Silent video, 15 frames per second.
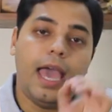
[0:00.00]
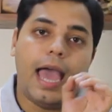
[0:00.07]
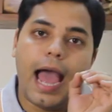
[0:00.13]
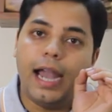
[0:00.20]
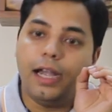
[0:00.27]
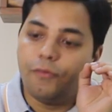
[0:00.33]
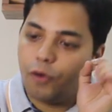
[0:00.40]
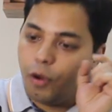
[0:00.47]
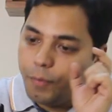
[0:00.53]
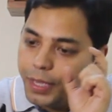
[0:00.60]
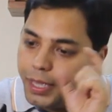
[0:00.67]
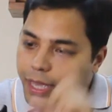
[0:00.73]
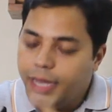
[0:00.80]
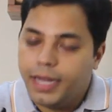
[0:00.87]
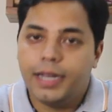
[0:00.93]
and from
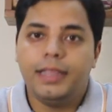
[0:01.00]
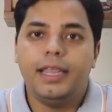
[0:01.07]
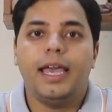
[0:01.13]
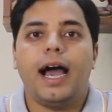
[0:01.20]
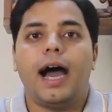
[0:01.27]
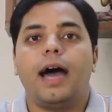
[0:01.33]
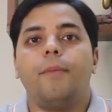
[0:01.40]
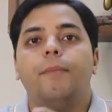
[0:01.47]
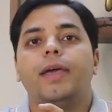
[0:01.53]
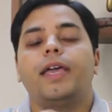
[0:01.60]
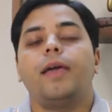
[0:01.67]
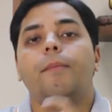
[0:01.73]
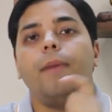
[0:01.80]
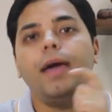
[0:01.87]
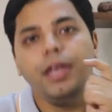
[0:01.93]
here they are
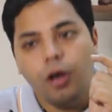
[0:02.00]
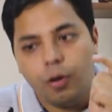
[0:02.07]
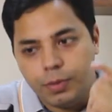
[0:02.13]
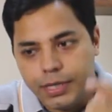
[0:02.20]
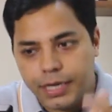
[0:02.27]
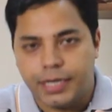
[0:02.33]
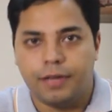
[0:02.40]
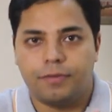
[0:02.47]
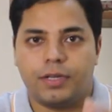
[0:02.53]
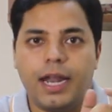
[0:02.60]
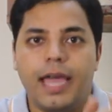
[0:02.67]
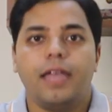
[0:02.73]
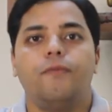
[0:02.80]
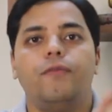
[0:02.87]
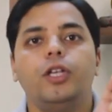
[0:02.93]
making many objectives,
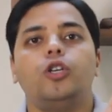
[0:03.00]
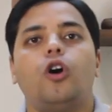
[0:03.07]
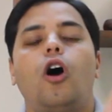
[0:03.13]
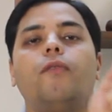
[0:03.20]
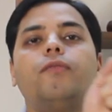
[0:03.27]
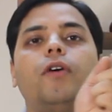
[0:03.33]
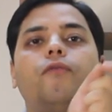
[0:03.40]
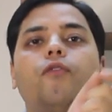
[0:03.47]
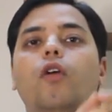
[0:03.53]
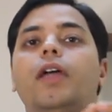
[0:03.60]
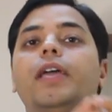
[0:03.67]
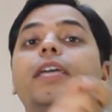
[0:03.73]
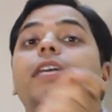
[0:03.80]
like which of the following